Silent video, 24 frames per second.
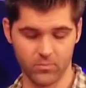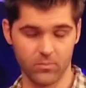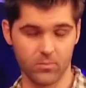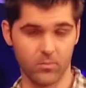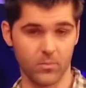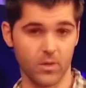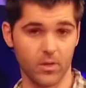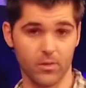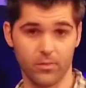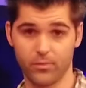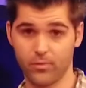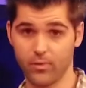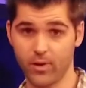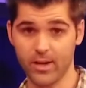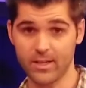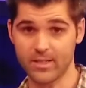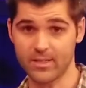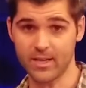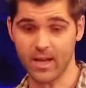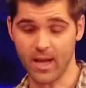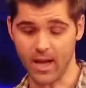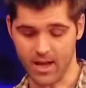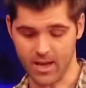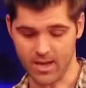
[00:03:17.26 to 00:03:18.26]
A friend
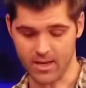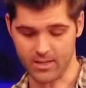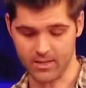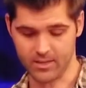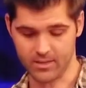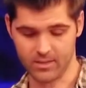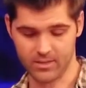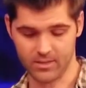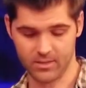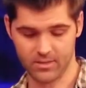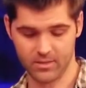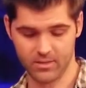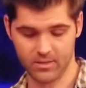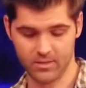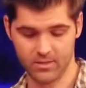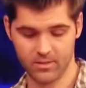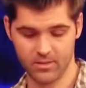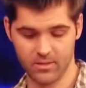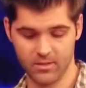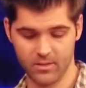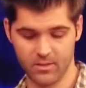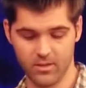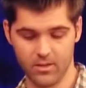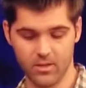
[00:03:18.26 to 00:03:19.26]
dies.
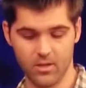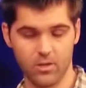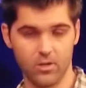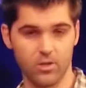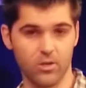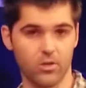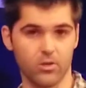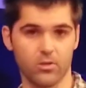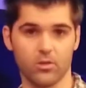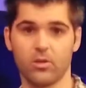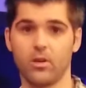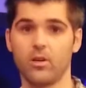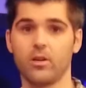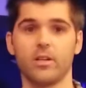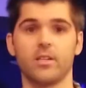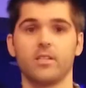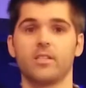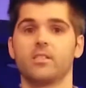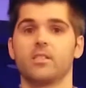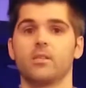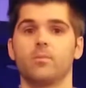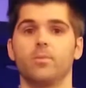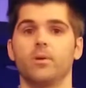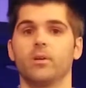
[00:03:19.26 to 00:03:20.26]
Your learning
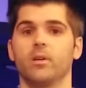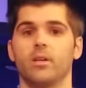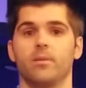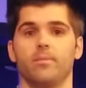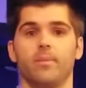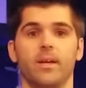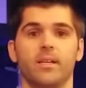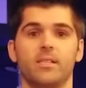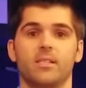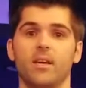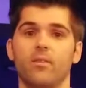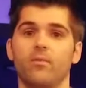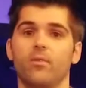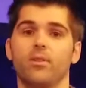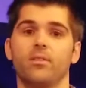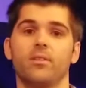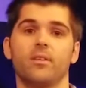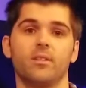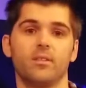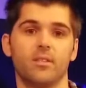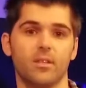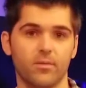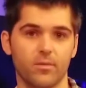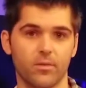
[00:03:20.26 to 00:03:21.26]
disability makes everything
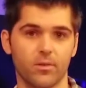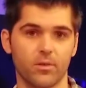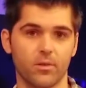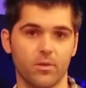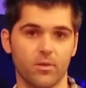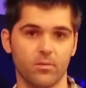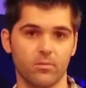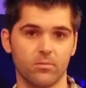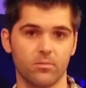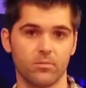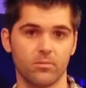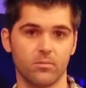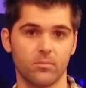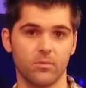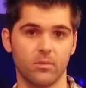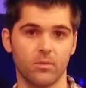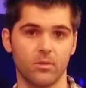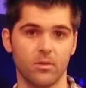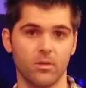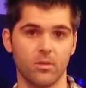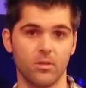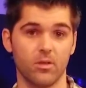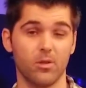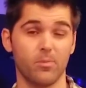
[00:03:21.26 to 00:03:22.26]
difficult.
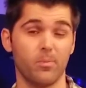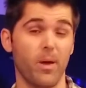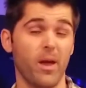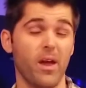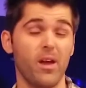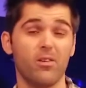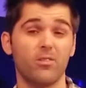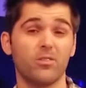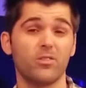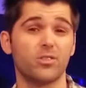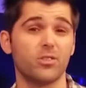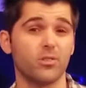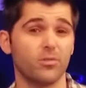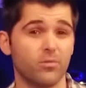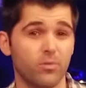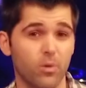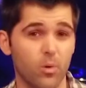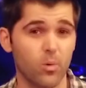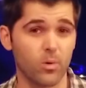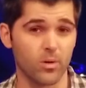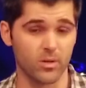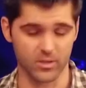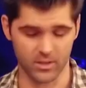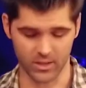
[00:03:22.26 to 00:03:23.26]
Your parents
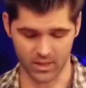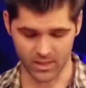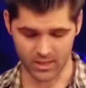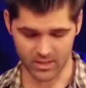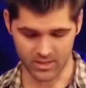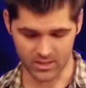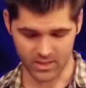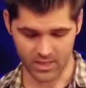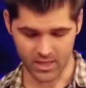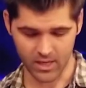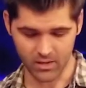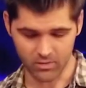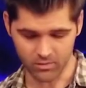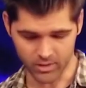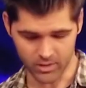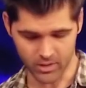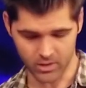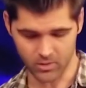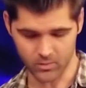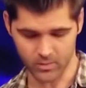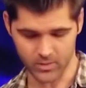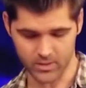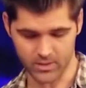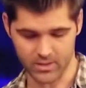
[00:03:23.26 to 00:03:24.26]
divorce, and it's killing
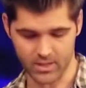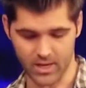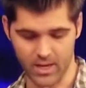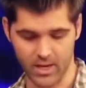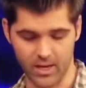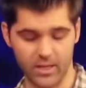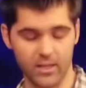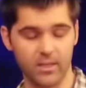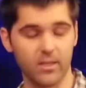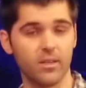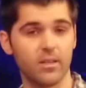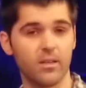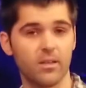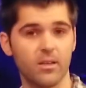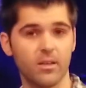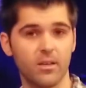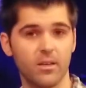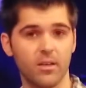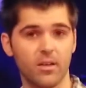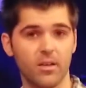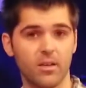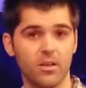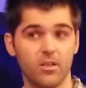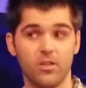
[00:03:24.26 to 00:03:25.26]
you inside.
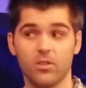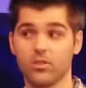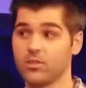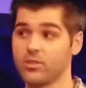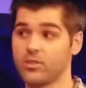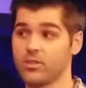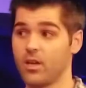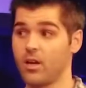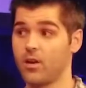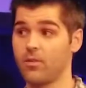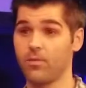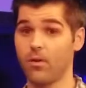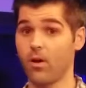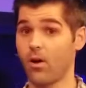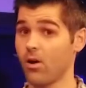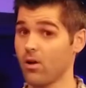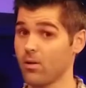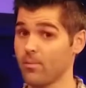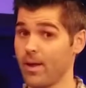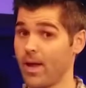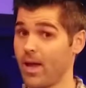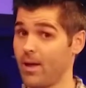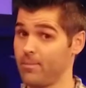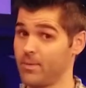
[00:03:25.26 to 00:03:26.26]
Your self-harm
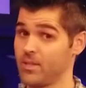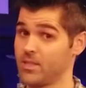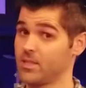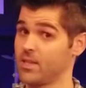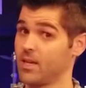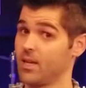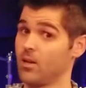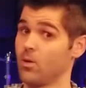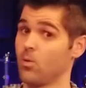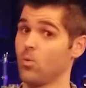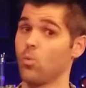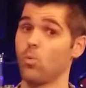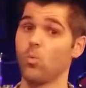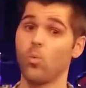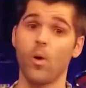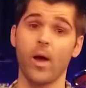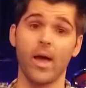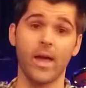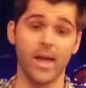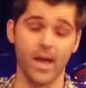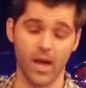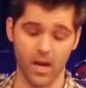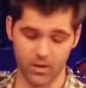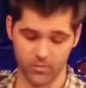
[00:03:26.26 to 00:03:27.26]
habits getting
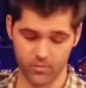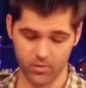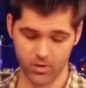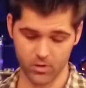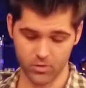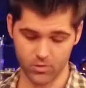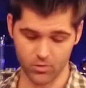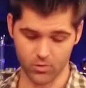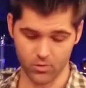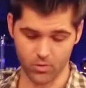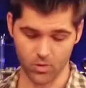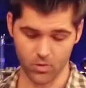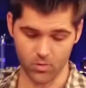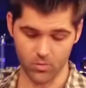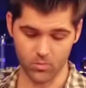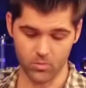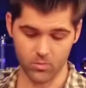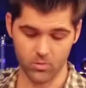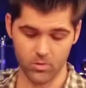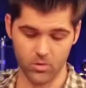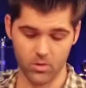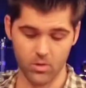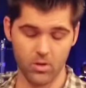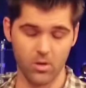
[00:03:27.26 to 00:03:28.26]
way out of
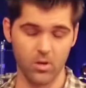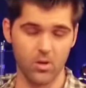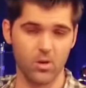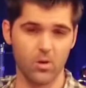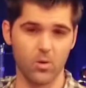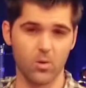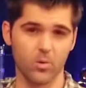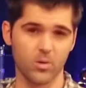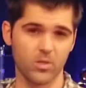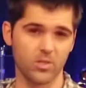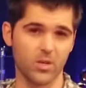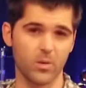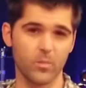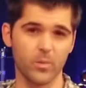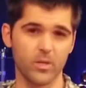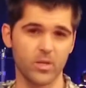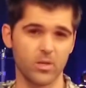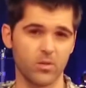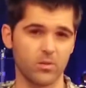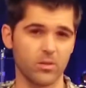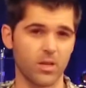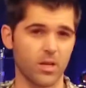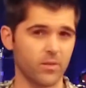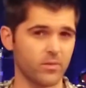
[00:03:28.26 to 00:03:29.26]
control, or someone
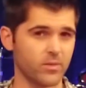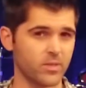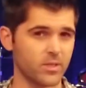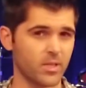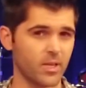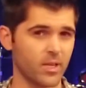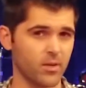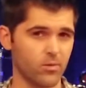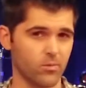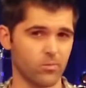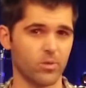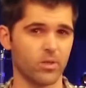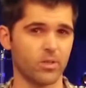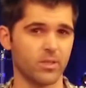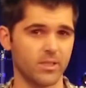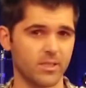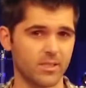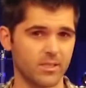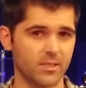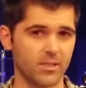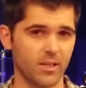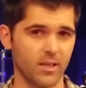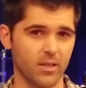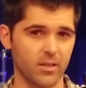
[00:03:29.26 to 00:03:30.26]
you love is getting really
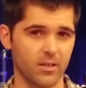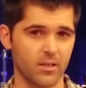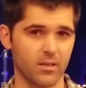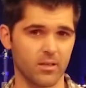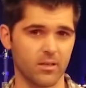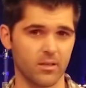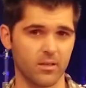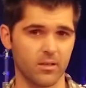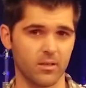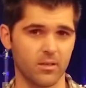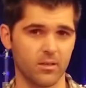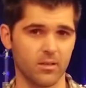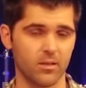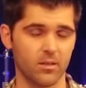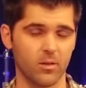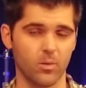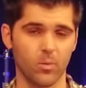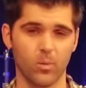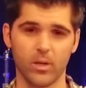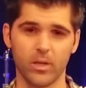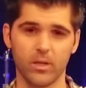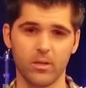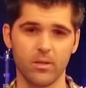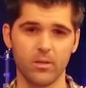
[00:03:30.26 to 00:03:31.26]
sick.
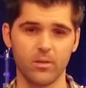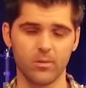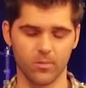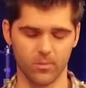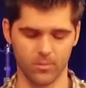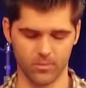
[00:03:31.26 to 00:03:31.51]
What do you do?